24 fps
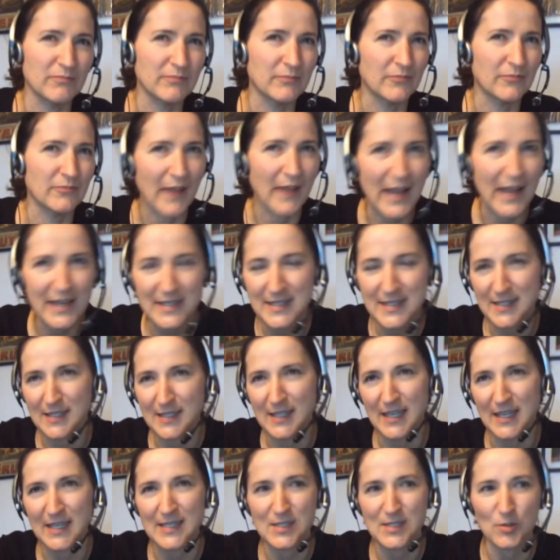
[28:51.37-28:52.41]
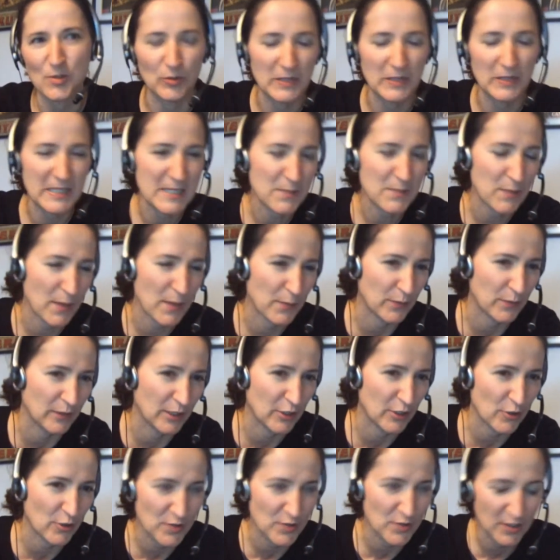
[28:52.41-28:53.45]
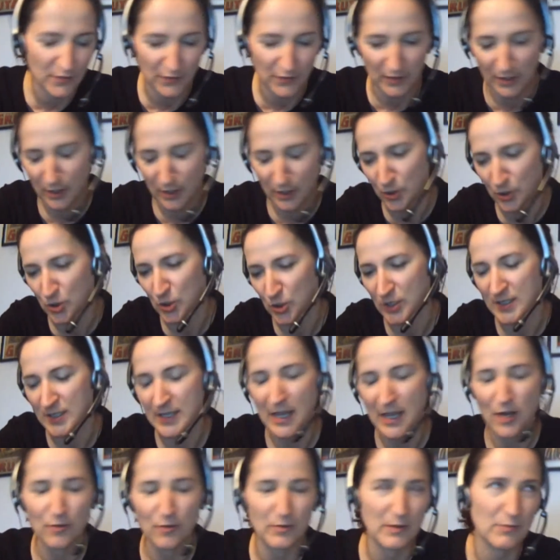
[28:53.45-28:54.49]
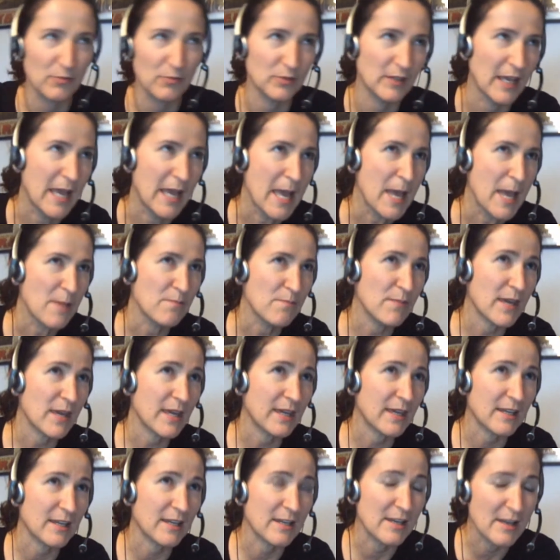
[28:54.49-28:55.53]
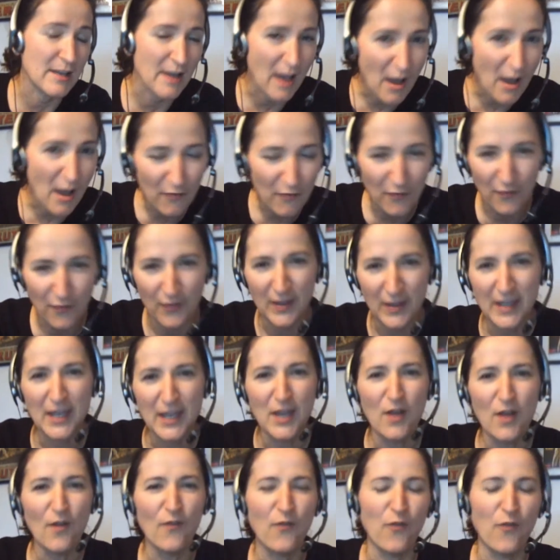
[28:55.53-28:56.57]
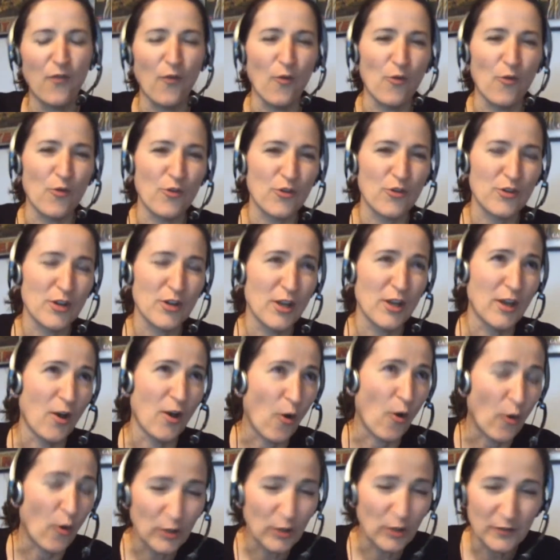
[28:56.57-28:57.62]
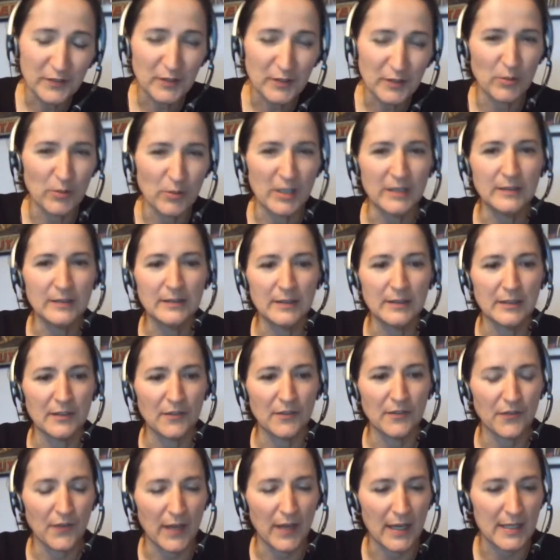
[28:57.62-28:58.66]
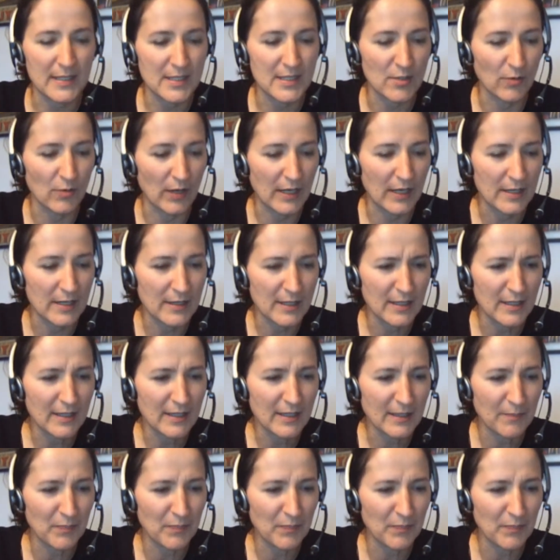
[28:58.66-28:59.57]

vaccinate all these people across different countries, how we would make enough for whole of the world in effect. So I think